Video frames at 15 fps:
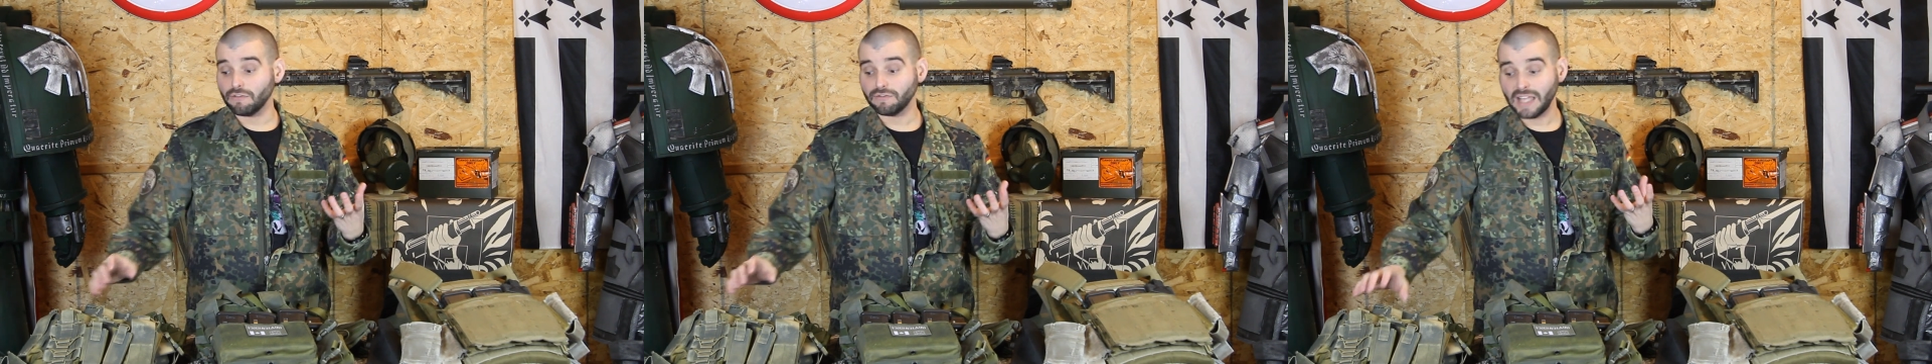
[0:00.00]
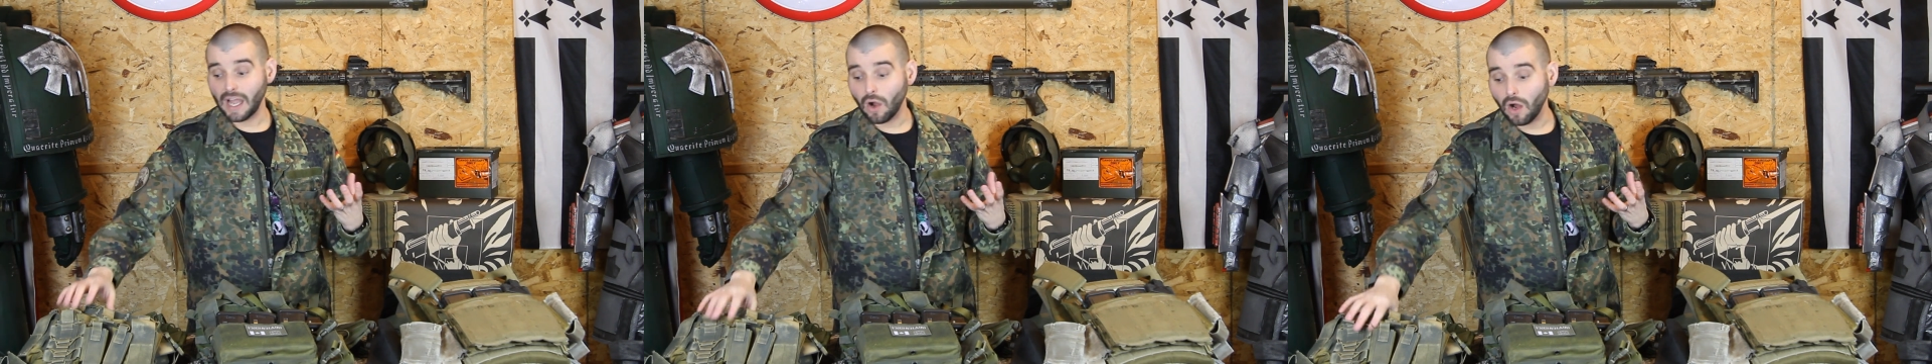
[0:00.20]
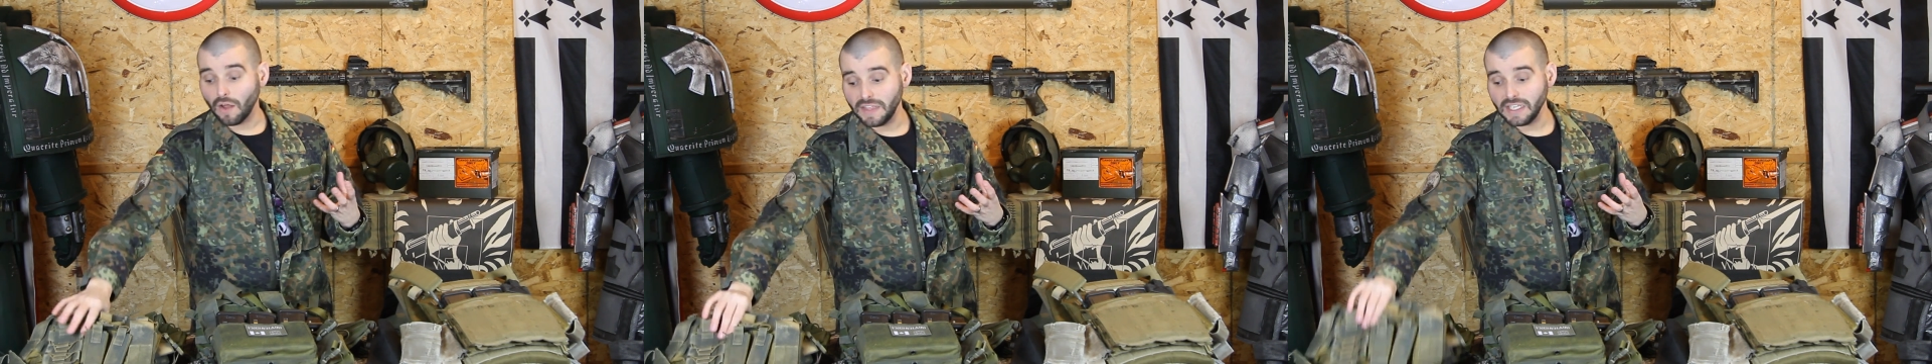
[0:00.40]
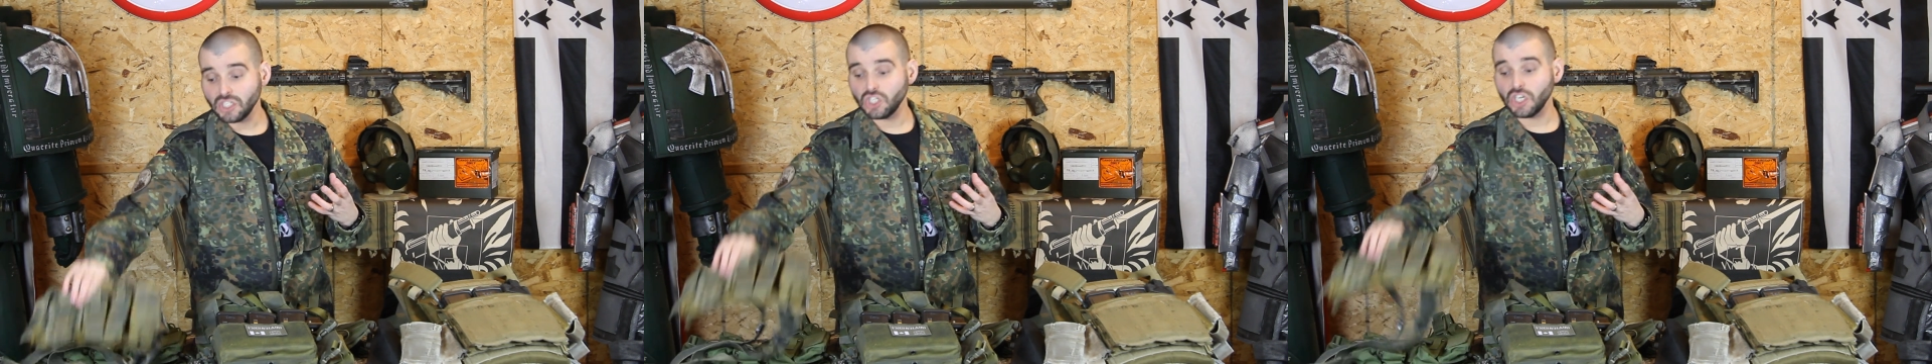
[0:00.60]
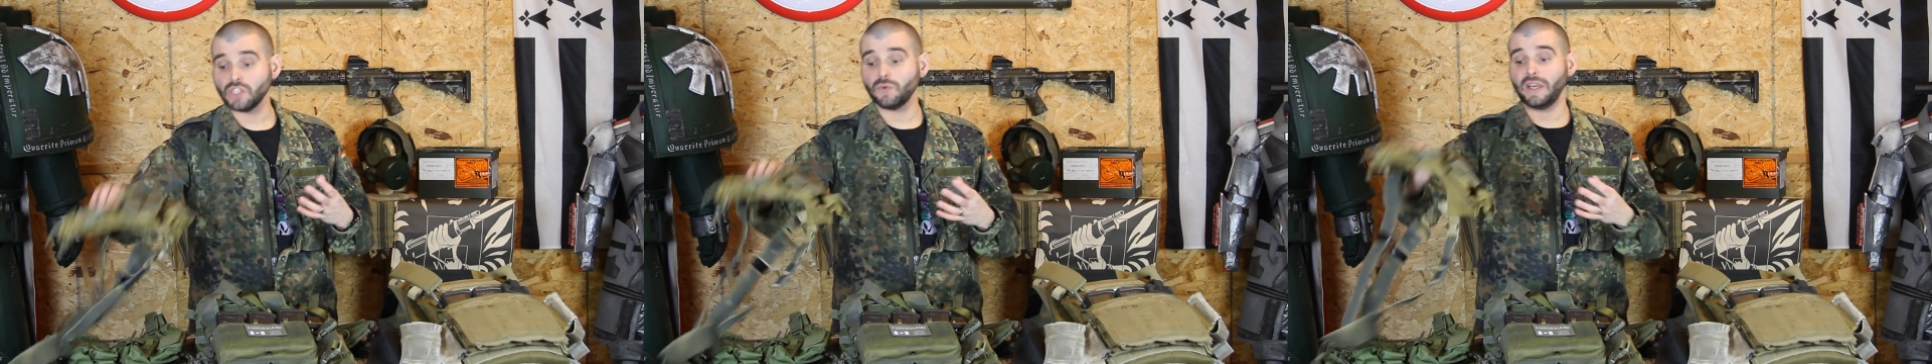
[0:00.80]
Now on this
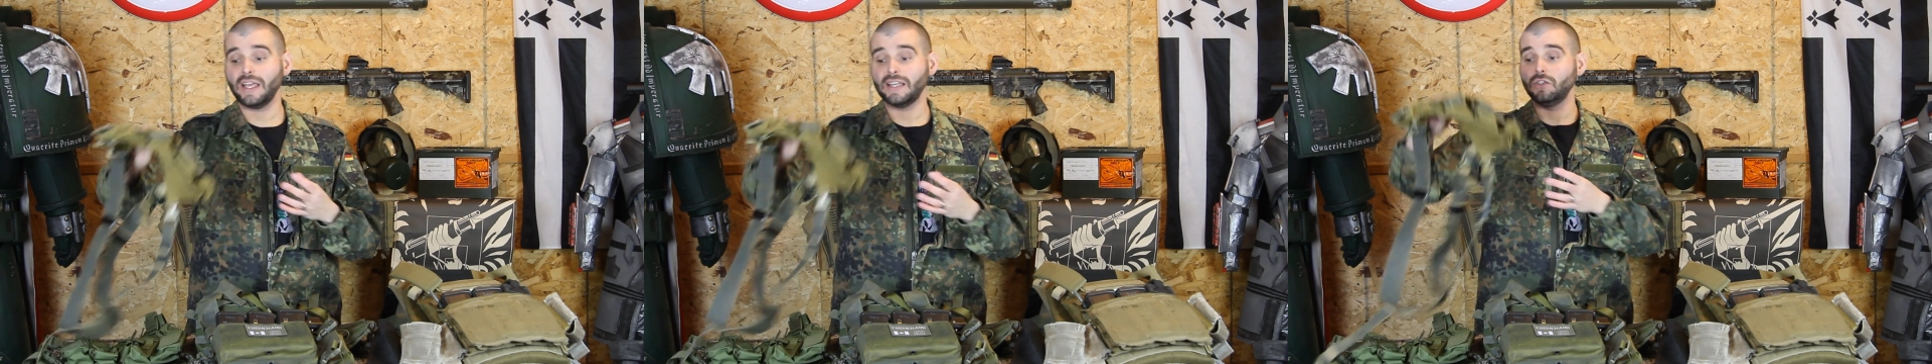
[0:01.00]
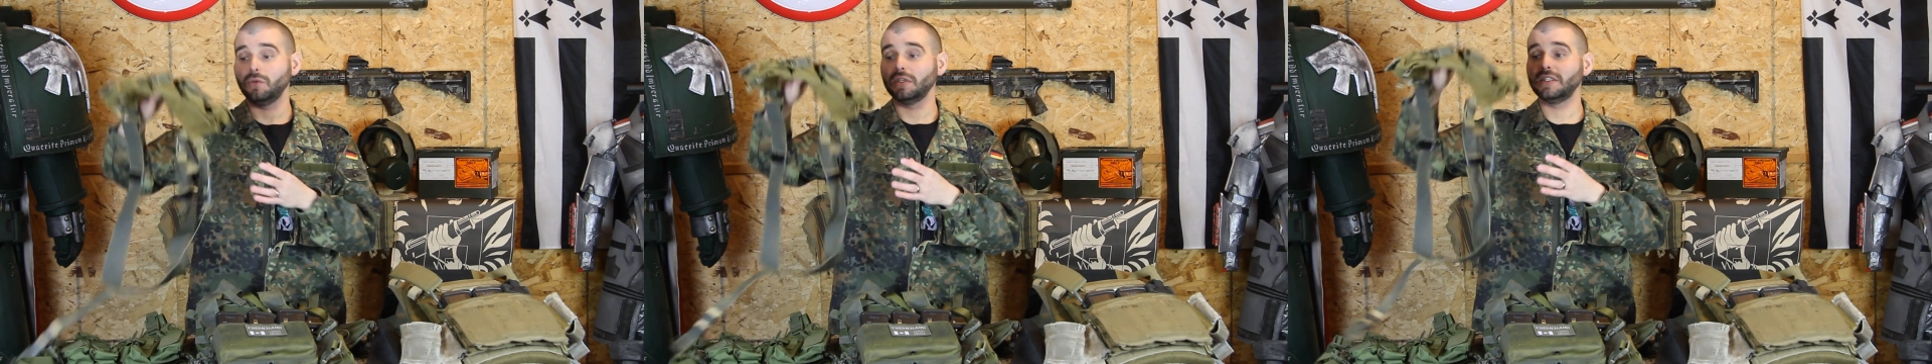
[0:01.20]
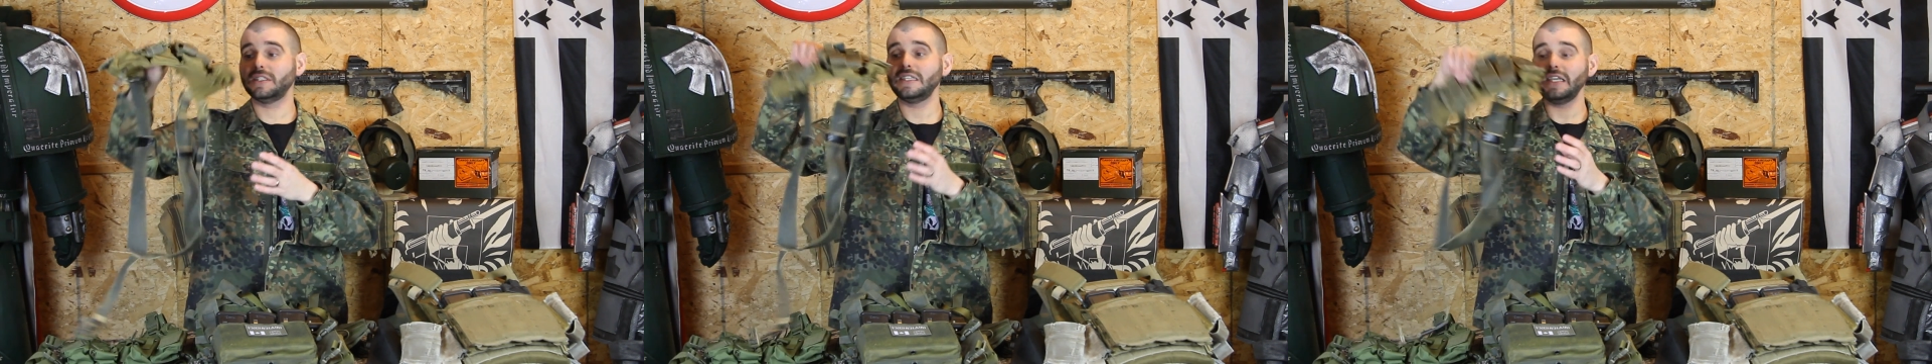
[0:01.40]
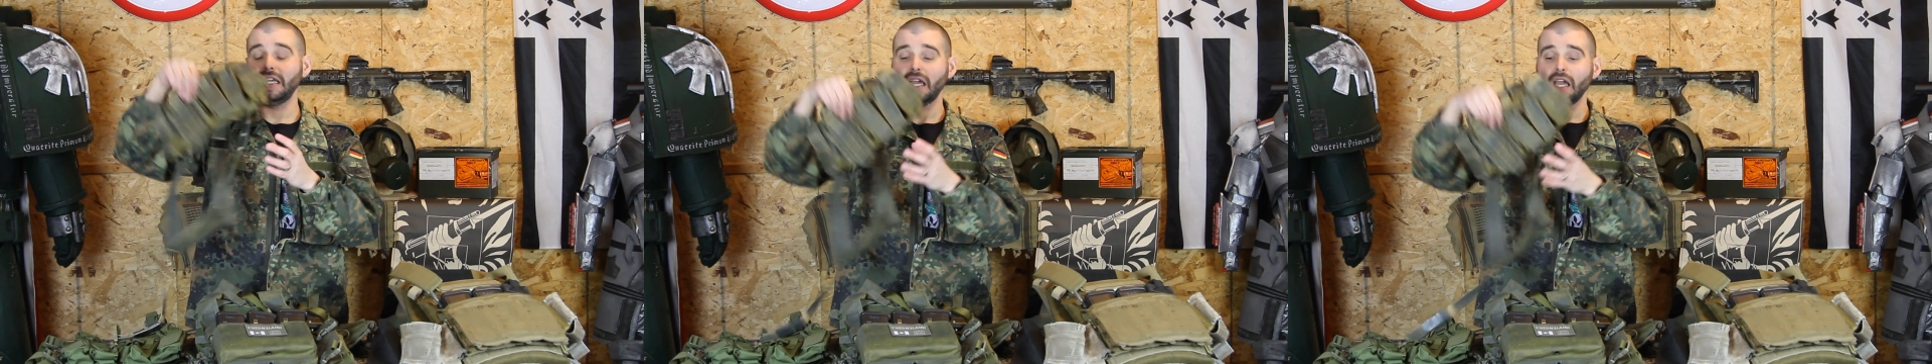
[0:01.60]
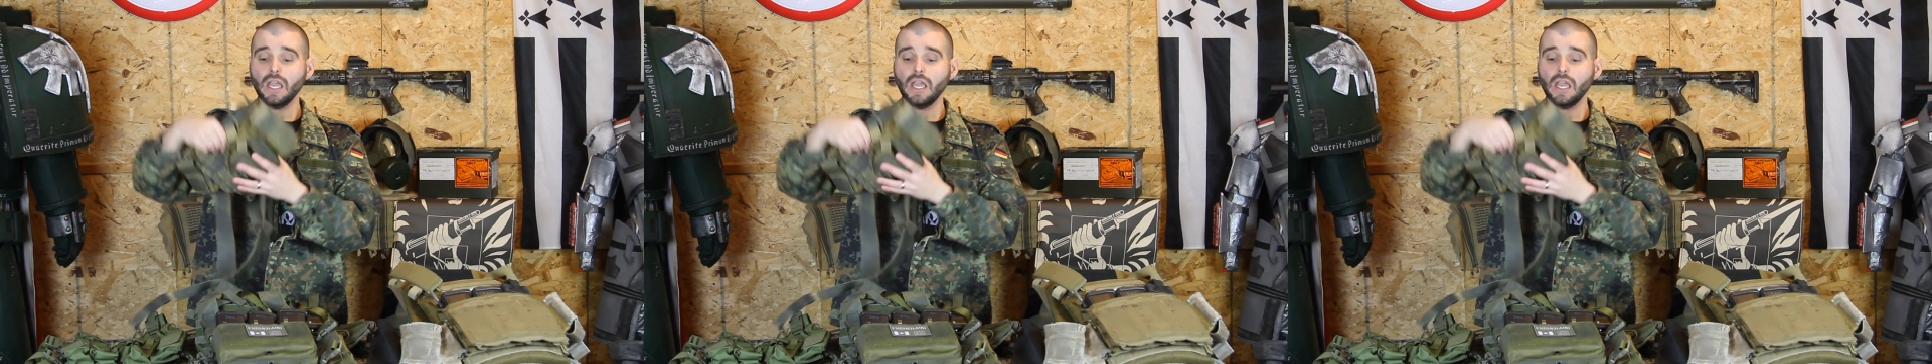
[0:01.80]
chest rig, as you can see,